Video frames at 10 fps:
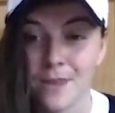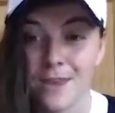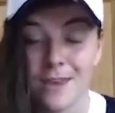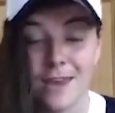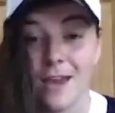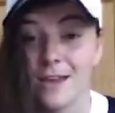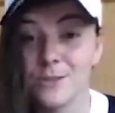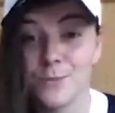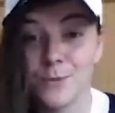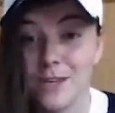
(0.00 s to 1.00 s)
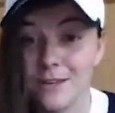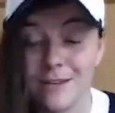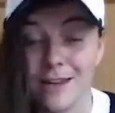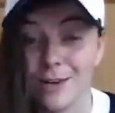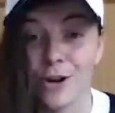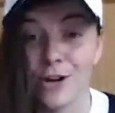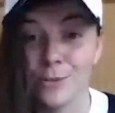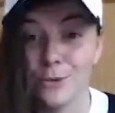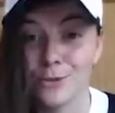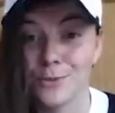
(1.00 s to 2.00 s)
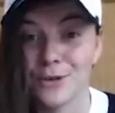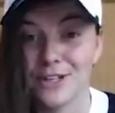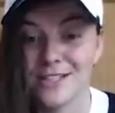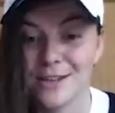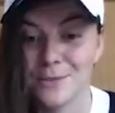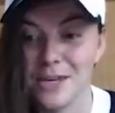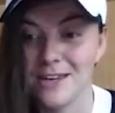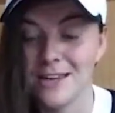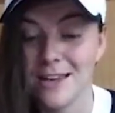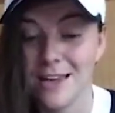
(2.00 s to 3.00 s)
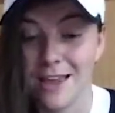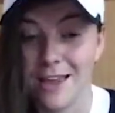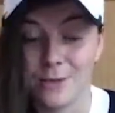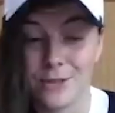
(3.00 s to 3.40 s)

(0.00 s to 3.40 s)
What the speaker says: Yeah, it's been incredible, to be honest. I mean, it's